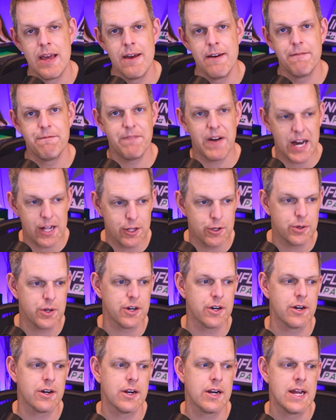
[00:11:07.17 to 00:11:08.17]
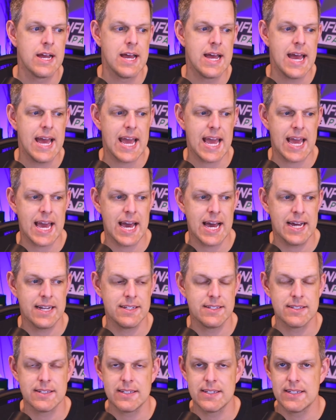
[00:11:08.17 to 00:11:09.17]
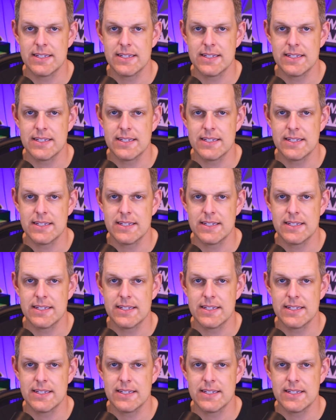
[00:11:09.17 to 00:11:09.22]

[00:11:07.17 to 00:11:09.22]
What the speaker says: follow her, and